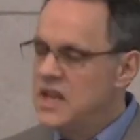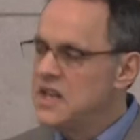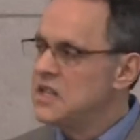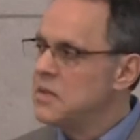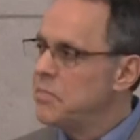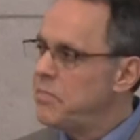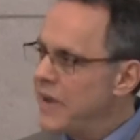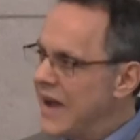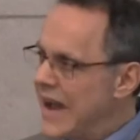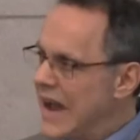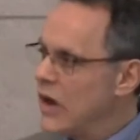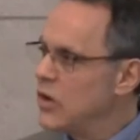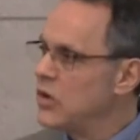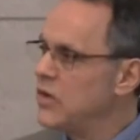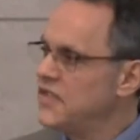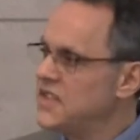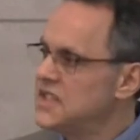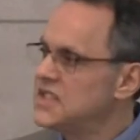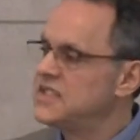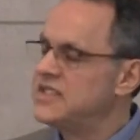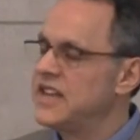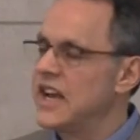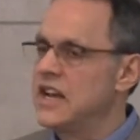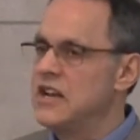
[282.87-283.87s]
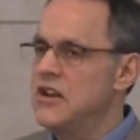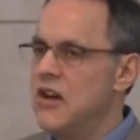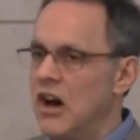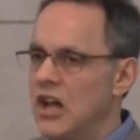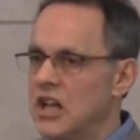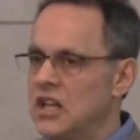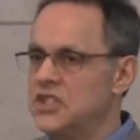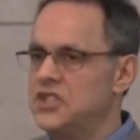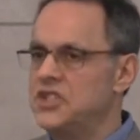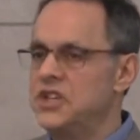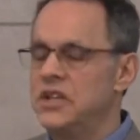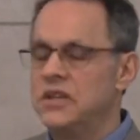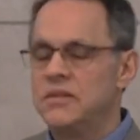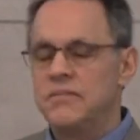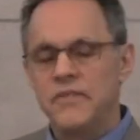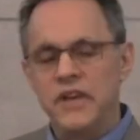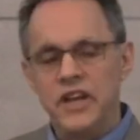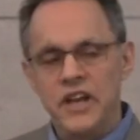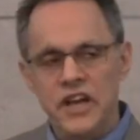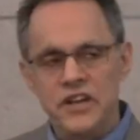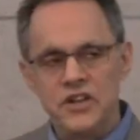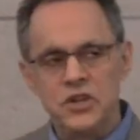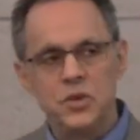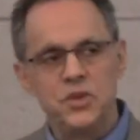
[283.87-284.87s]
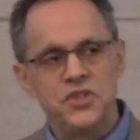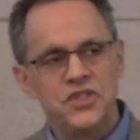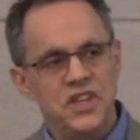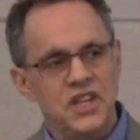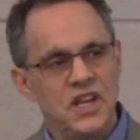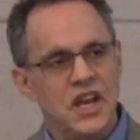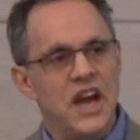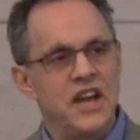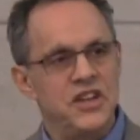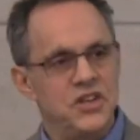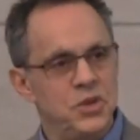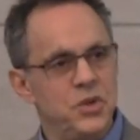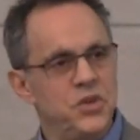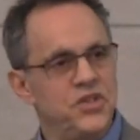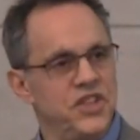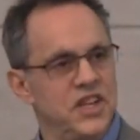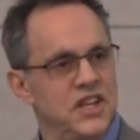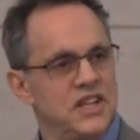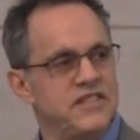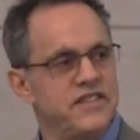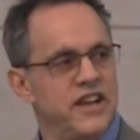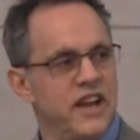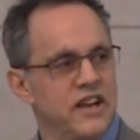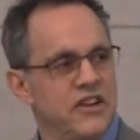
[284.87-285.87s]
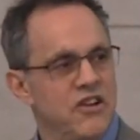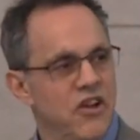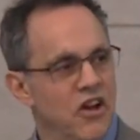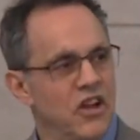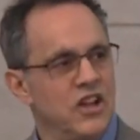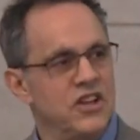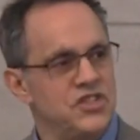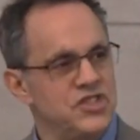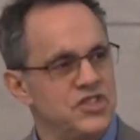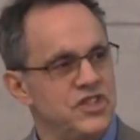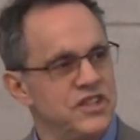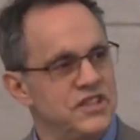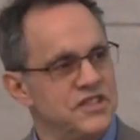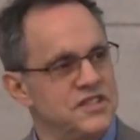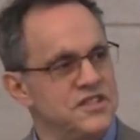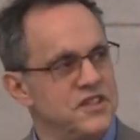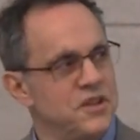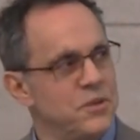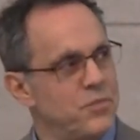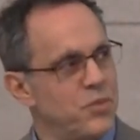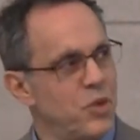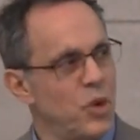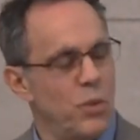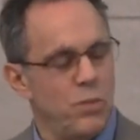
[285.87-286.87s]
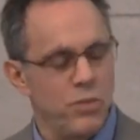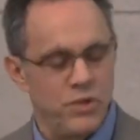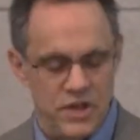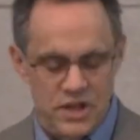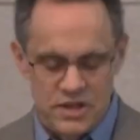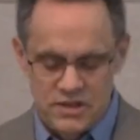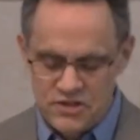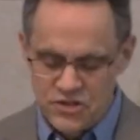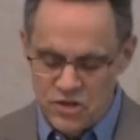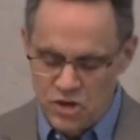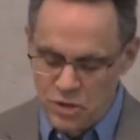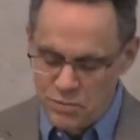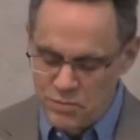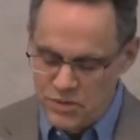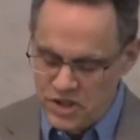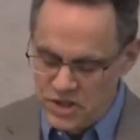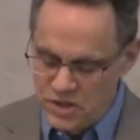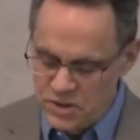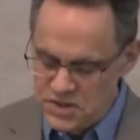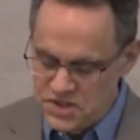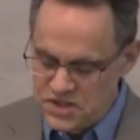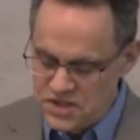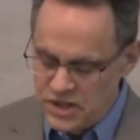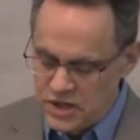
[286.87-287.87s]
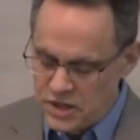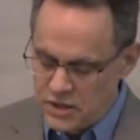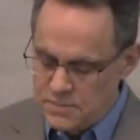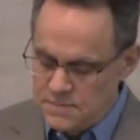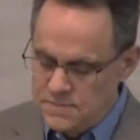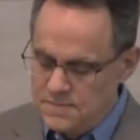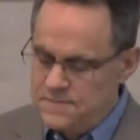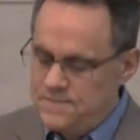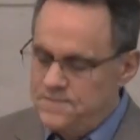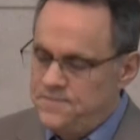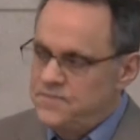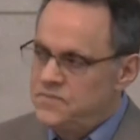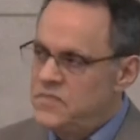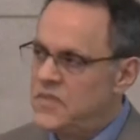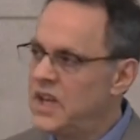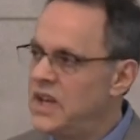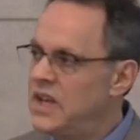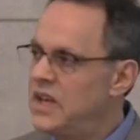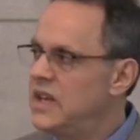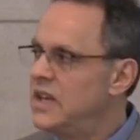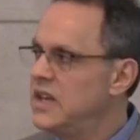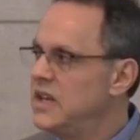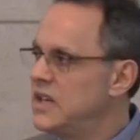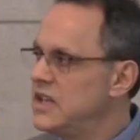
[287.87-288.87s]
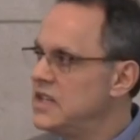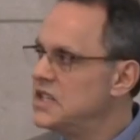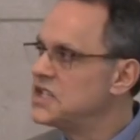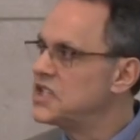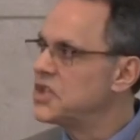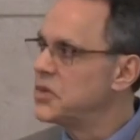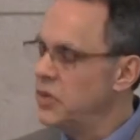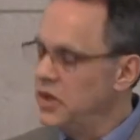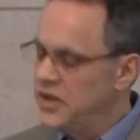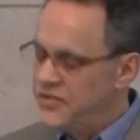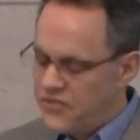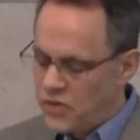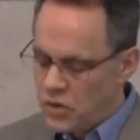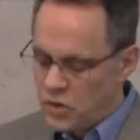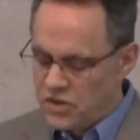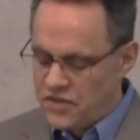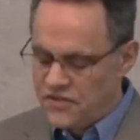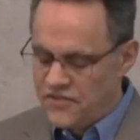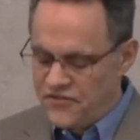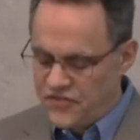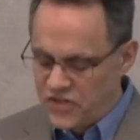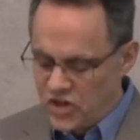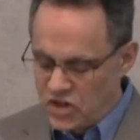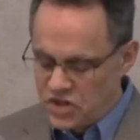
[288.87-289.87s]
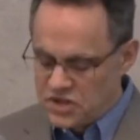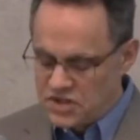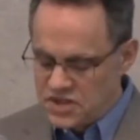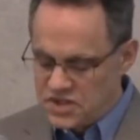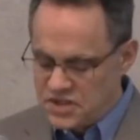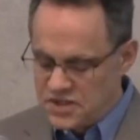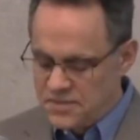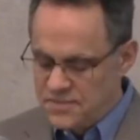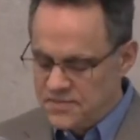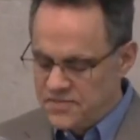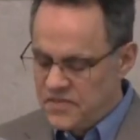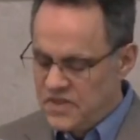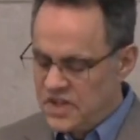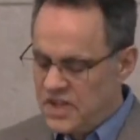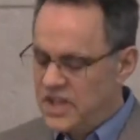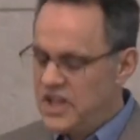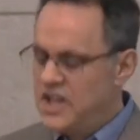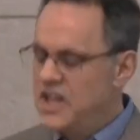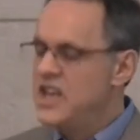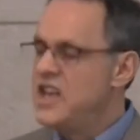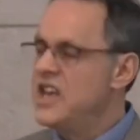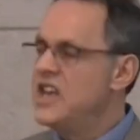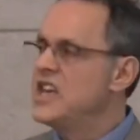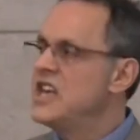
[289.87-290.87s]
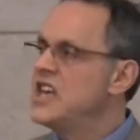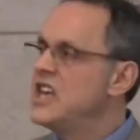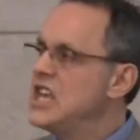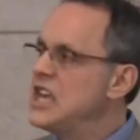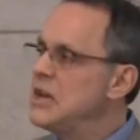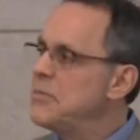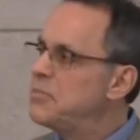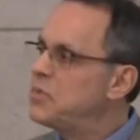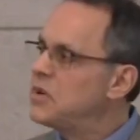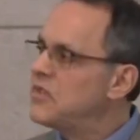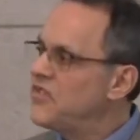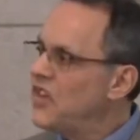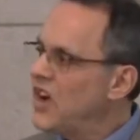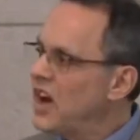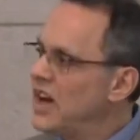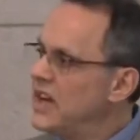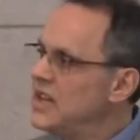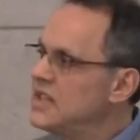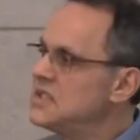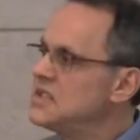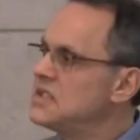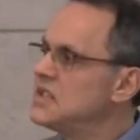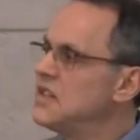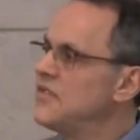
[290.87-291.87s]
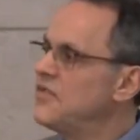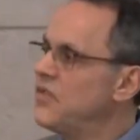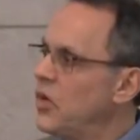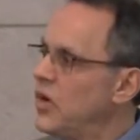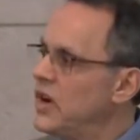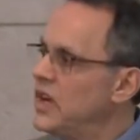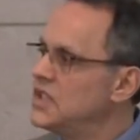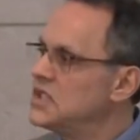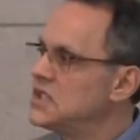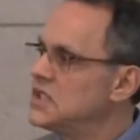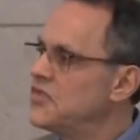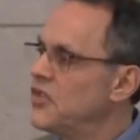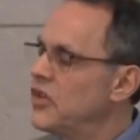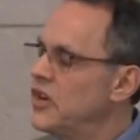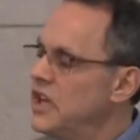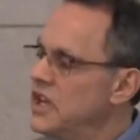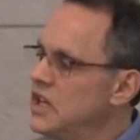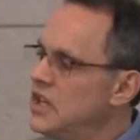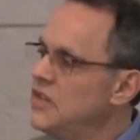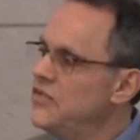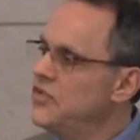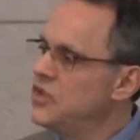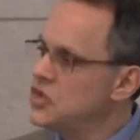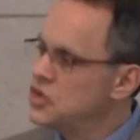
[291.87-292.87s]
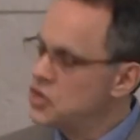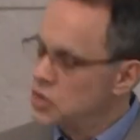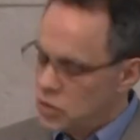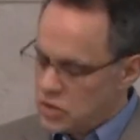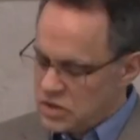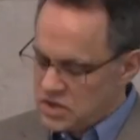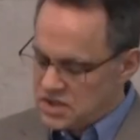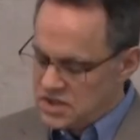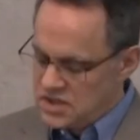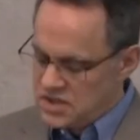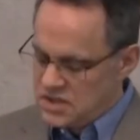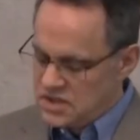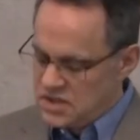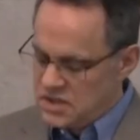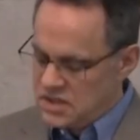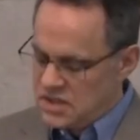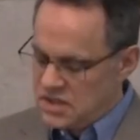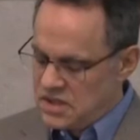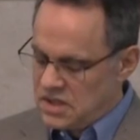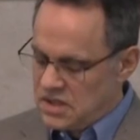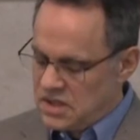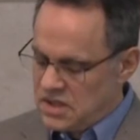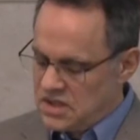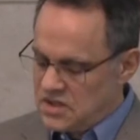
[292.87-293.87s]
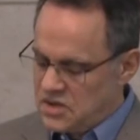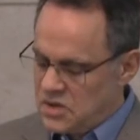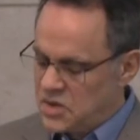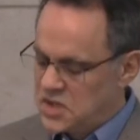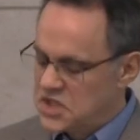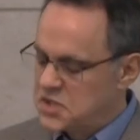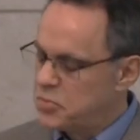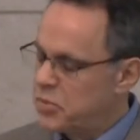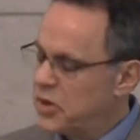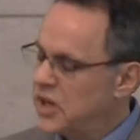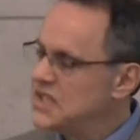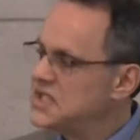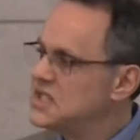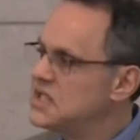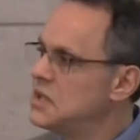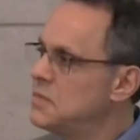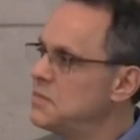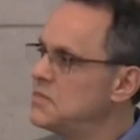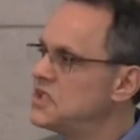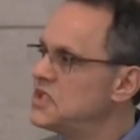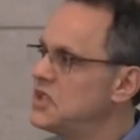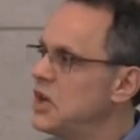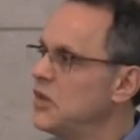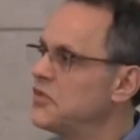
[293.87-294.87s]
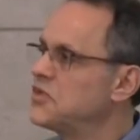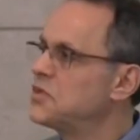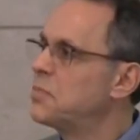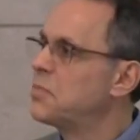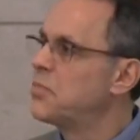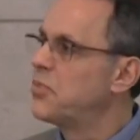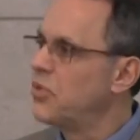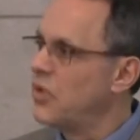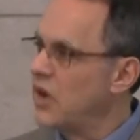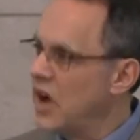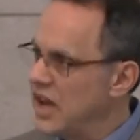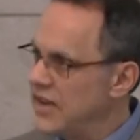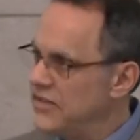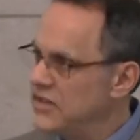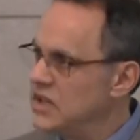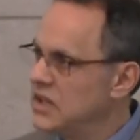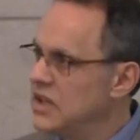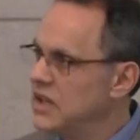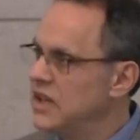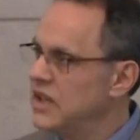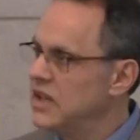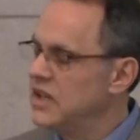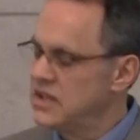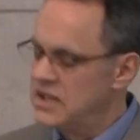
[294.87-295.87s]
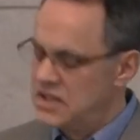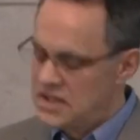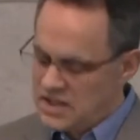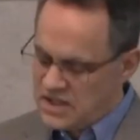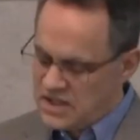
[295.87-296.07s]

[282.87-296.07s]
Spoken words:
The power of this technology, and I do think technology is an appropriate term to use here, is threefold. First, it provides a voice for individuals to express themselves privately